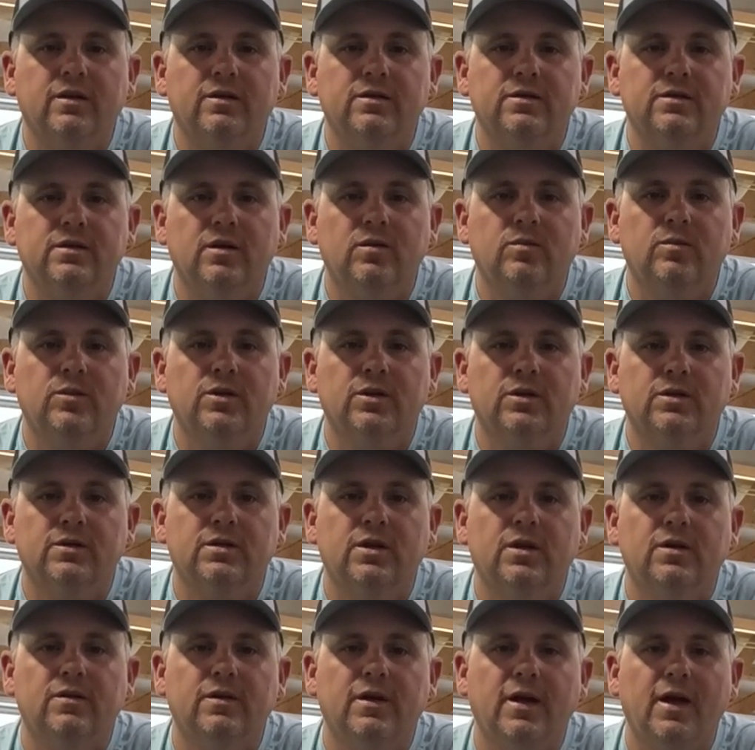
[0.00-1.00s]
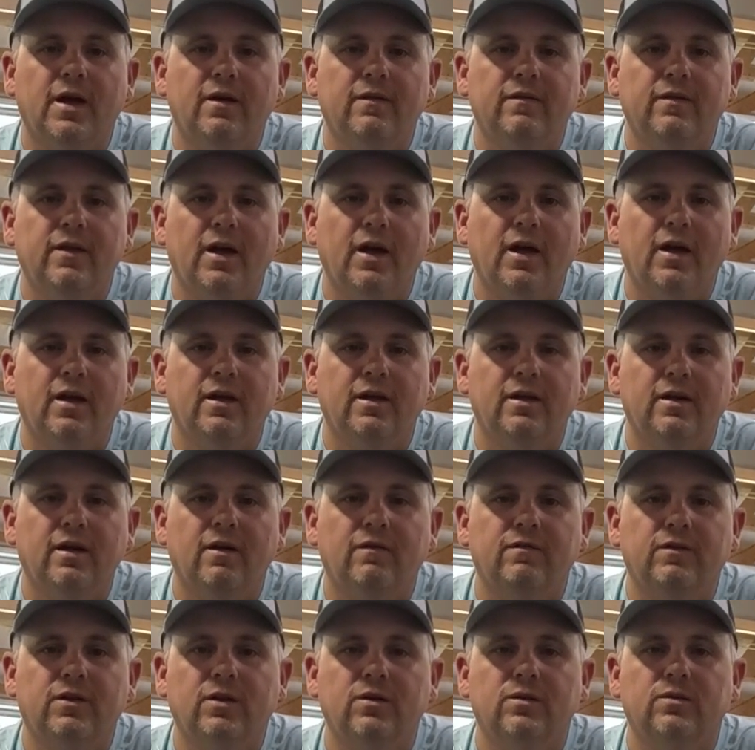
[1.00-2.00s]
because some hooks don't have that, and
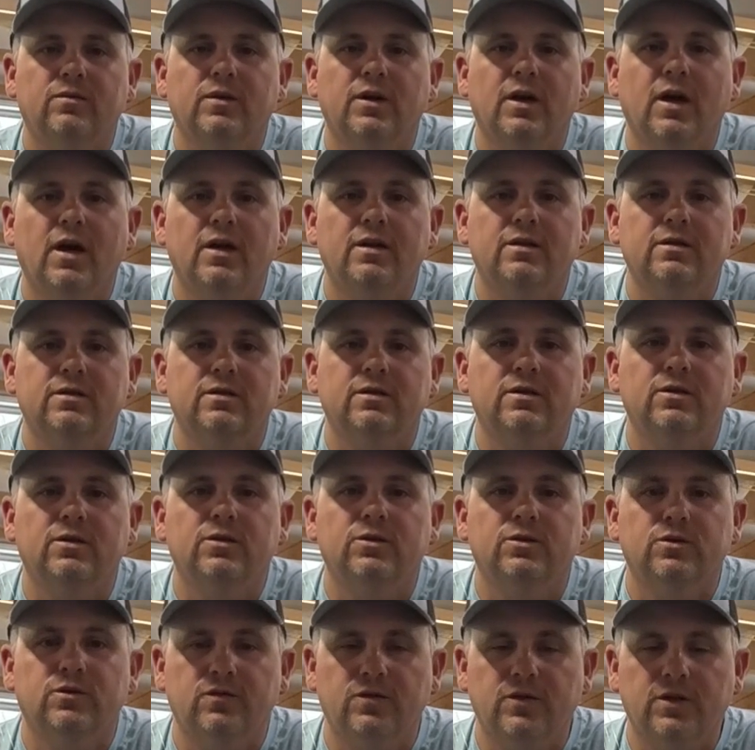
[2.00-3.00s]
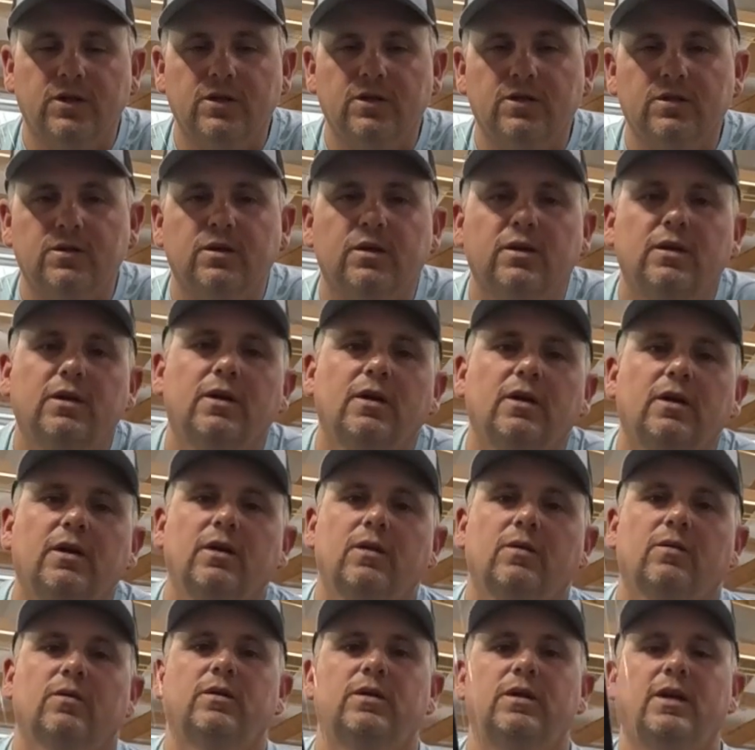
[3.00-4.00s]
I've known guys to lose fish
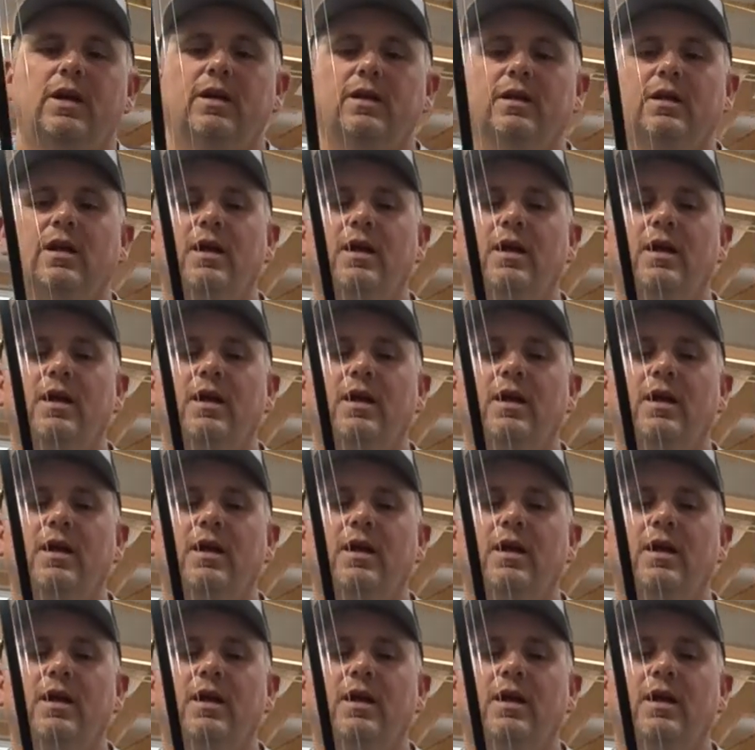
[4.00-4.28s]
when that